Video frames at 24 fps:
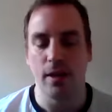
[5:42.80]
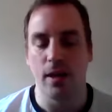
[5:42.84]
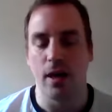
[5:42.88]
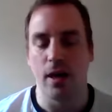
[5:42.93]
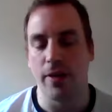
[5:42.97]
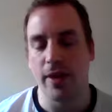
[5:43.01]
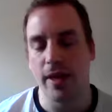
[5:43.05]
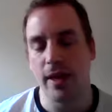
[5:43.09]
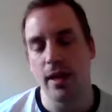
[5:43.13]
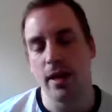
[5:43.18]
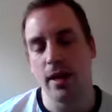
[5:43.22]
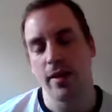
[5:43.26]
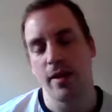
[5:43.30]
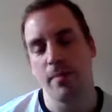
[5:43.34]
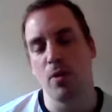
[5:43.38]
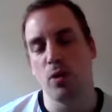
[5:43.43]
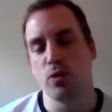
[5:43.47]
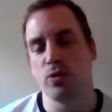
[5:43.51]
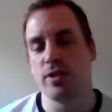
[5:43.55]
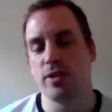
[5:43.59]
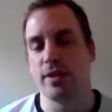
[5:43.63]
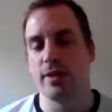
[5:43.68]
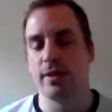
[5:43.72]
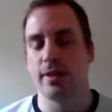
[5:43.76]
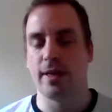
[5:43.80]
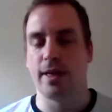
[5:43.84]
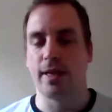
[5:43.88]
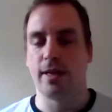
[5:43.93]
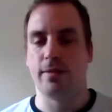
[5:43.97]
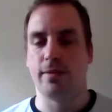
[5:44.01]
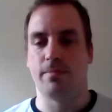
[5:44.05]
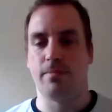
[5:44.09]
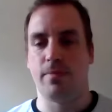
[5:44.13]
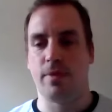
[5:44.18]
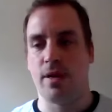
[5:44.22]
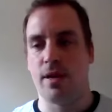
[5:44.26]
Are they mostly
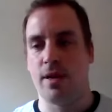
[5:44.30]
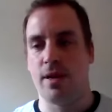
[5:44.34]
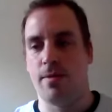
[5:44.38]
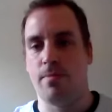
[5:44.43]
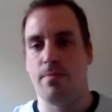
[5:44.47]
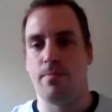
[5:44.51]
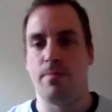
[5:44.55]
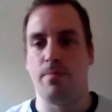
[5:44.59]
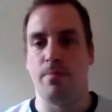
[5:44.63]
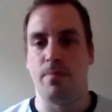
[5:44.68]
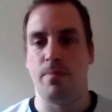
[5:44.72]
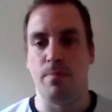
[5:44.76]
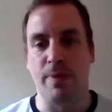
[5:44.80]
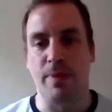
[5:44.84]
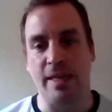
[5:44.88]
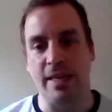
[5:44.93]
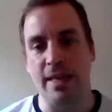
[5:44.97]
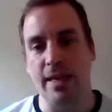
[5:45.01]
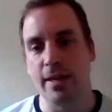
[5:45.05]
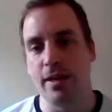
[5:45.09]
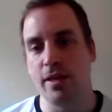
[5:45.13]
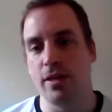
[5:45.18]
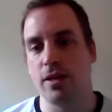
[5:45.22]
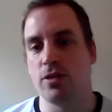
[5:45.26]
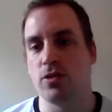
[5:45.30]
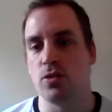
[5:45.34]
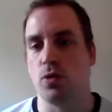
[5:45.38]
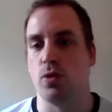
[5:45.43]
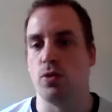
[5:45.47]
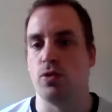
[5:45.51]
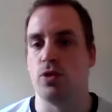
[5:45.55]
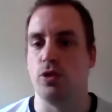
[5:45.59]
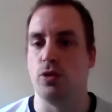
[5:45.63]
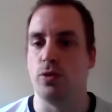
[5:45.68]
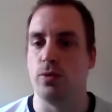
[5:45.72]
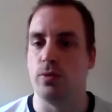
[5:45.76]
kind of beginners,
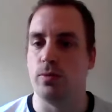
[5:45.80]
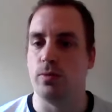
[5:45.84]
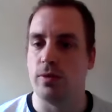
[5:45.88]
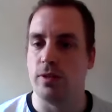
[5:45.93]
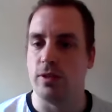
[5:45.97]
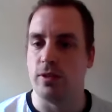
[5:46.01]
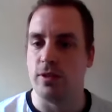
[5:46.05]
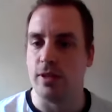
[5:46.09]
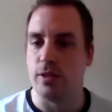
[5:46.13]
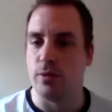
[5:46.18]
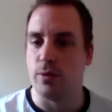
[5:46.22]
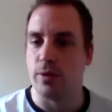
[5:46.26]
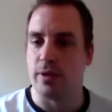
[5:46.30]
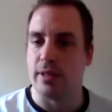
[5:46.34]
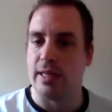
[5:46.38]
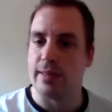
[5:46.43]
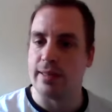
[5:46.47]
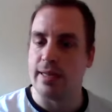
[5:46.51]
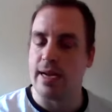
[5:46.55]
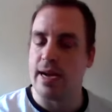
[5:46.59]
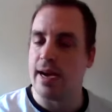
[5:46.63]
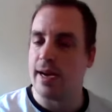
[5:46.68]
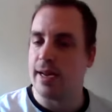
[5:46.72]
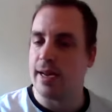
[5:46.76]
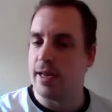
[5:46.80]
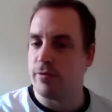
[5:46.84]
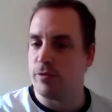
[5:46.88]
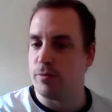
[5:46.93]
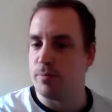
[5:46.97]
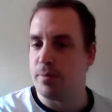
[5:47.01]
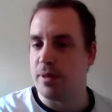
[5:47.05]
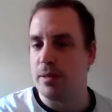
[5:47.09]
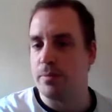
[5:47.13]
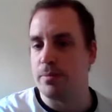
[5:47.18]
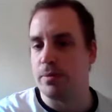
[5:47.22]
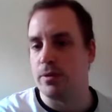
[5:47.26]
or do you deal with like the high level
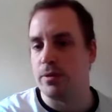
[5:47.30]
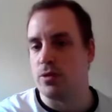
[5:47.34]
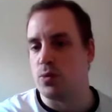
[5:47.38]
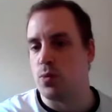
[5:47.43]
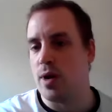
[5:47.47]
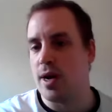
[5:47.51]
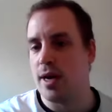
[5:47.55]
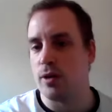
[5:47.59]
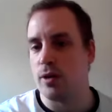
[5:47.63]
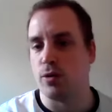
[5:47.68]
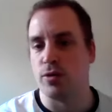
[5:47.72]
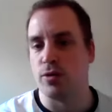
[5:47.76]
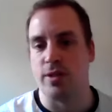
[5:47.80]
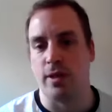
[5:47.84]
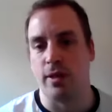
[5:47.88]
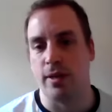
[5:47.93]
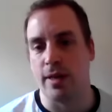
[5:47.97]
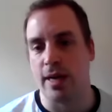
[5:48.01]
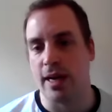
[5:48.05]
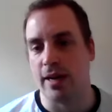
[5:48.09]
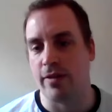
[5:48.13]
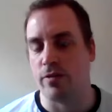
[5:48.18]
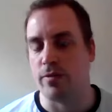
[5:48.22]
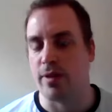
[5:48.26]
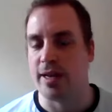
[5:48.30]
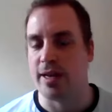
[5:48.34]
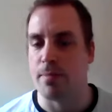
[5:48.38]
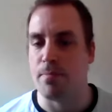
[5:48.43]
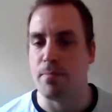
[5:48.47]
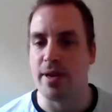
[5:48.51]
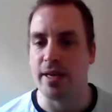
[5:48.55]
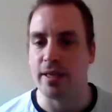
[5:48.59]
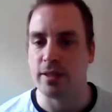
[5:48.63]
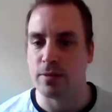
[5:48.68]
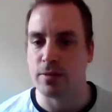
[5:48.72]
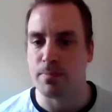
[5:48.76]
people as well, or is it kind of like a
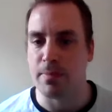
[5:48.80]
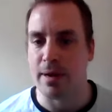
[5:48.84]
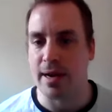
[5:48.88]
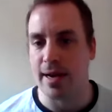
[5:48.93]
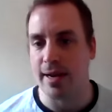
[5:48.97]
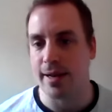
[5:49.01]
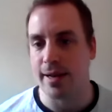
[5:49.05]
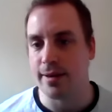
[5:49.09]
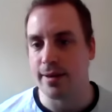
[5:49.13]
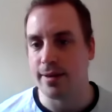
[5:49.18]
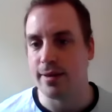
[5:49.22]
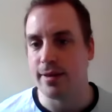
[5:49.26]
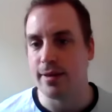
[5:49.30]
mixed bag?